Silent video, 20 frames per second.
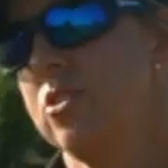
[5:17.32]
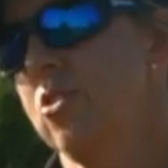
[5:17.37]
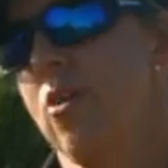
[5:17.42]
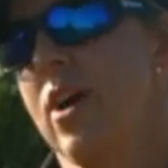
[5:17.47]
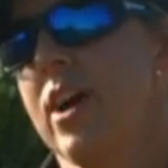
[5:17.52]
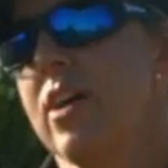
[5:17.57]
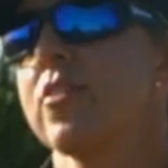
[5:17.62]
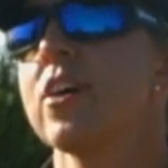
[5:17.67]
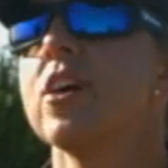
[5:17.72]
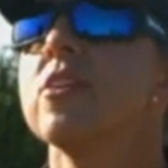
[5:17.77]
don't
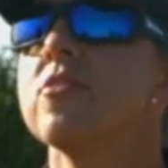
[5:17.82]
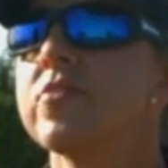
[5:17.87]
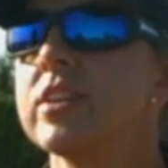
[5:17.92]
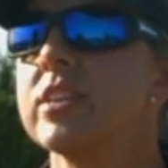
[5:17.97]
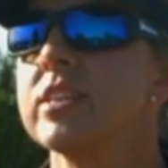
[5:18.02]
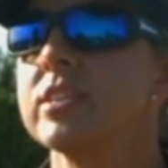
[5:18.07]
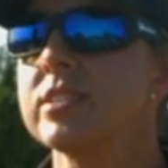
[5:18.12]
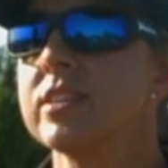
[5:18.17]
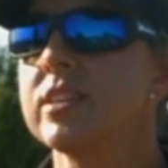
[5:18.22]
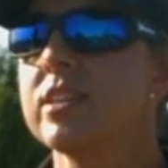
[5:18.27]
have
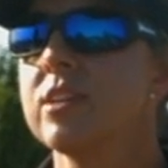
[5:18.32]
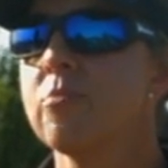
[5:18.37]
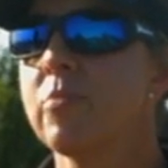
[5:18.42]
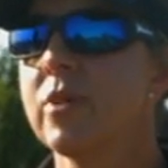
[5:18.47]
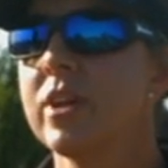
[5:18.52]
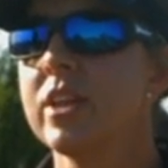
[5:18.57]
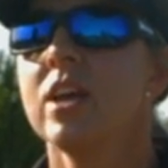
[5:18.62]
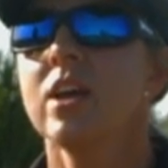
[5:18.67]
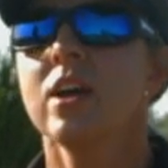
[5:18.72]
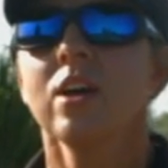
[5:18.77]
confidence in it.
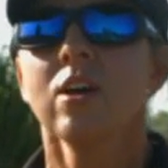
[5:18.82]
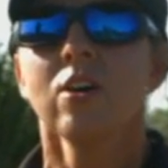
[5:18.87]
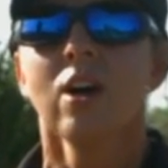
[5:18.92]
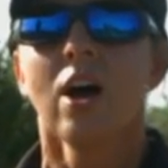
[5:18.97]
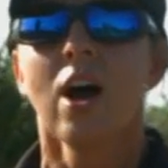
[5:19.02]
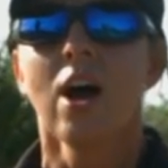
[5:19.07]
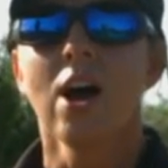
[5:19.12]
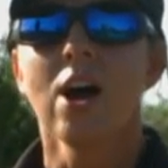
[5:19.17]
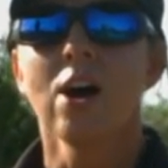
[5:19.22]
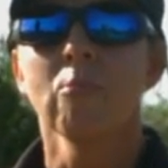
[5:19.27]
But
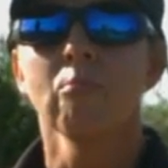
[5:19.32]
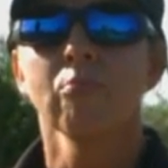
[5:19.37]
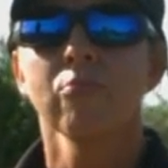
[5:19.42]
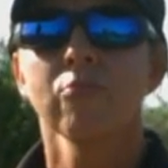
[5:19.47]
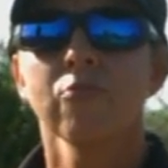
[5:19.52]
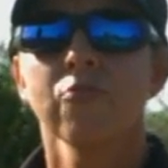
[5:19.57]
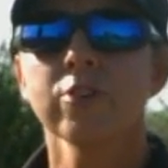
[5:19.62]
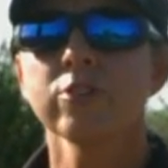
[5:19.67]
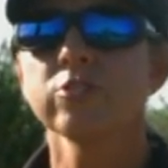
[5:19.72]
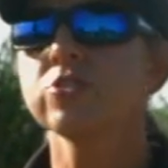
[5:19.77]

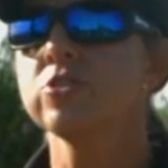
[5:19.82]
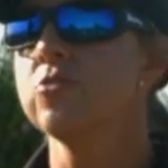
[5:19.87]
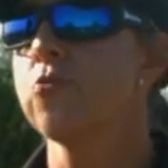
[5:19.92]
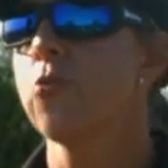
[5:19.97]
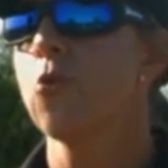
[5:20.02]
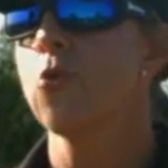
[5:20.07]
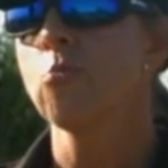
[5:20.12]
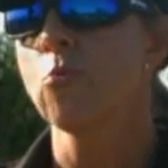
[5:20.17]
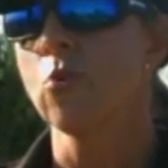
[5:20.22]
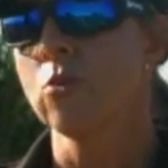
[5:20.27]
first and
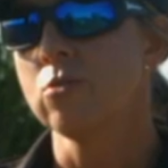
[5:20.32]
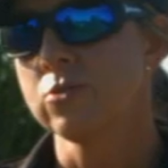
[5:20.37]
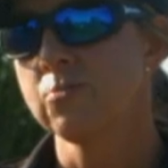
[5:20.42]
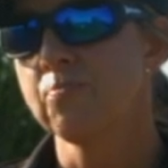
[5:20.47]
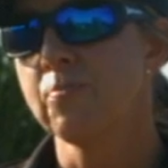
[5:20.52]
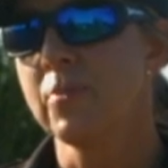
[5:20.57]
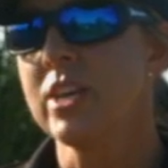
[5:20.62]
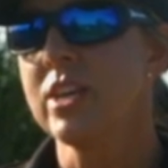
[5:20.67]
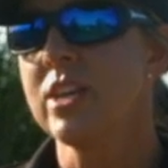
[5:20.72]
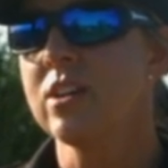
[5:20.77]

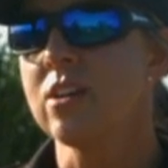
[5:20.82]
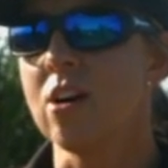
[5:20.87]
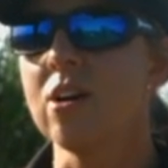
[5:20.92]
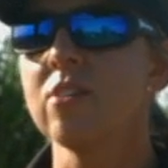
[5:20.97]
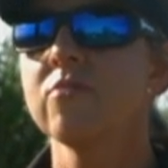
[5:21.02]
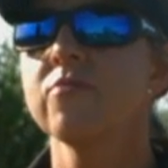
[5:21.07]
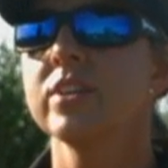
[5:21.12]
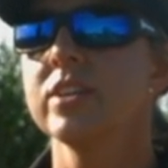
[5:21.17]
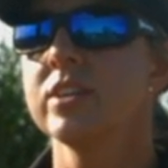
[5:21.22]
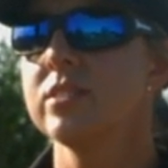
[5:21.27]
foremost, be
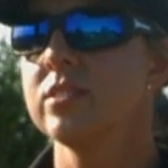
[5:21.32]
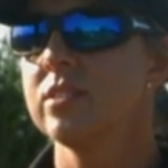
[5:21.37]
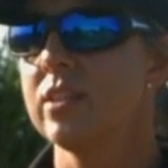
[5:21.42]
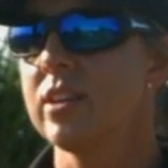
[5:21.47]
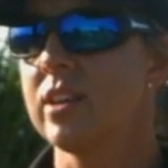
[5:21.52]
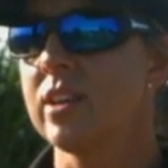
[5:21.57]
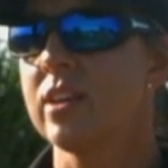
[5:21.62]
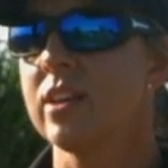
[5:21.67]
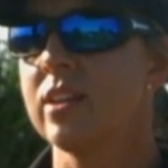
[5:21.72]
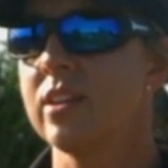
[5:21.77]
confident
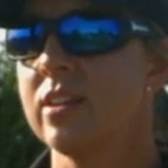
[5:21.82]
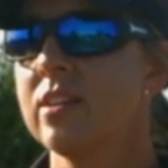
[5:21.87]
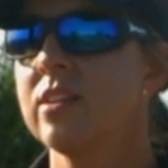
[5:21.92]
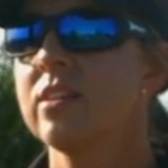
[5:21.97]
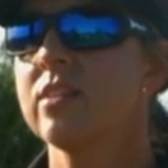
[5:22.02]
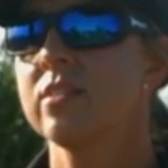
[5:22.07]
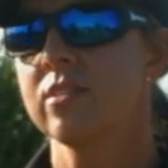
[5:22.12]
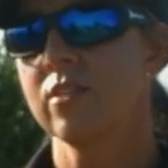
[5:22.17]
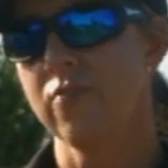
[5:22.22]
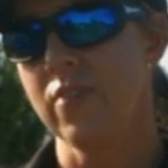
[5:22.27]
in
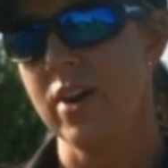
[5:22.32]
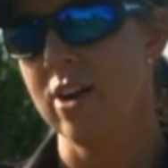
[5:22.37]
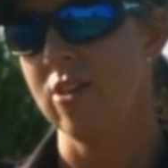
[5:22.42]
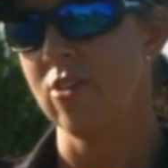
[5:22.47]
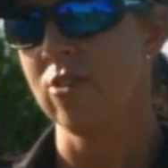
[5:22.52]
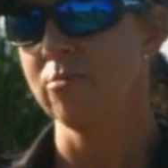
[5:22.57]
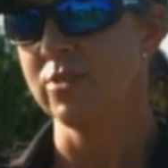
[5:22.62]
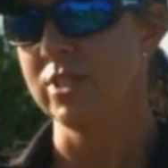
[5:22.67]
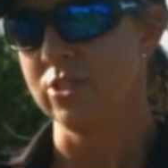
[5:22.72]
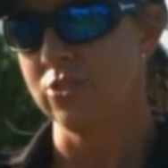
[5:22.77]
the
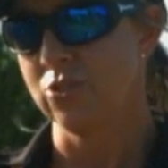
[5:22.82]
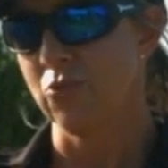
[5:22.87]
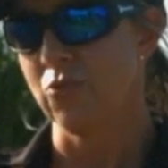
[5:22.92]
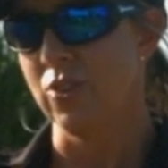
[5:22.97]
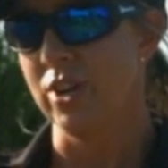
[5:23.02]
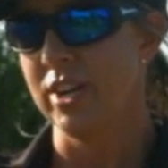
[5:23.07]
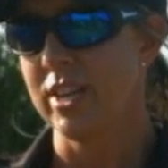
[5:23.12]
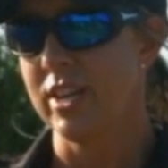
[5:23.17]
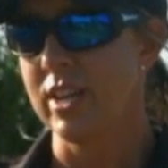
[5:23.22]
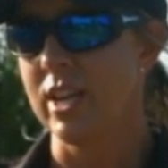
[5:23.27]
firearms that you're
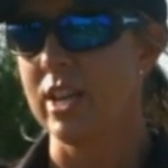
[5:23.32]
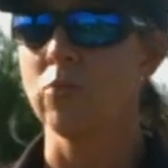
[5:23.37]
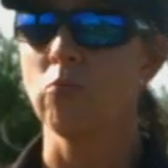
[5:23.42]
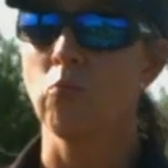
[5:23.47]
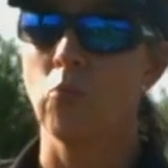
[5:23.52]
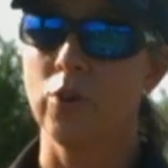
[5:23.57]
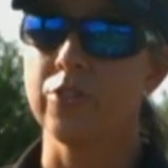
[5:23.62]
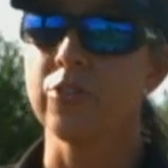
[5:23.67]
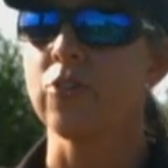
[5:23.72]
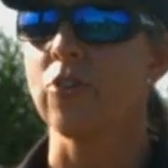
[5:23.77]
running
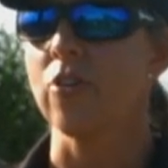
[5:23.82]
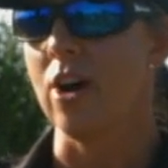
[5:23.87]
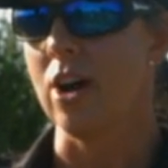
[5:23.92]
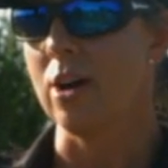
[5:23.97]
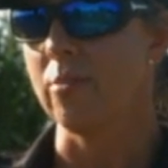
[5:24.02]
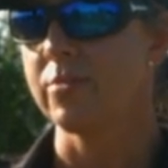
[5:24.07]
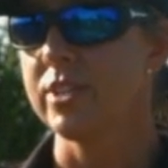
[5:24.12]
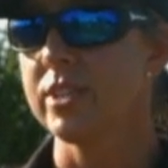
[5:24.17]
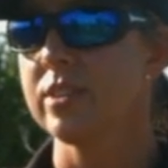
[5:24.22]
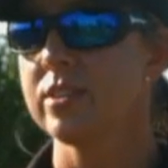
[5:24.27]
and with your
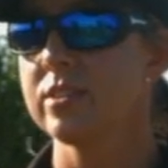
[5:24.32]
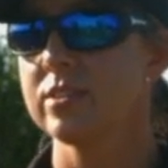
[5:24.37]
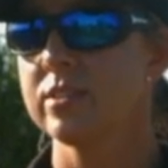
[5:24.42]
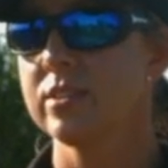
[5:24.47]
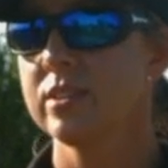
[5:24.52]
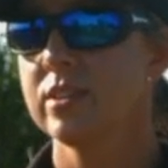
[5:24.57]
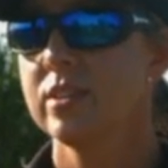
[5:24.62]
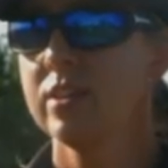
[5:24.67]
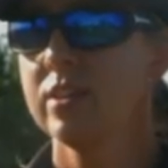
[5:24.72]
optics.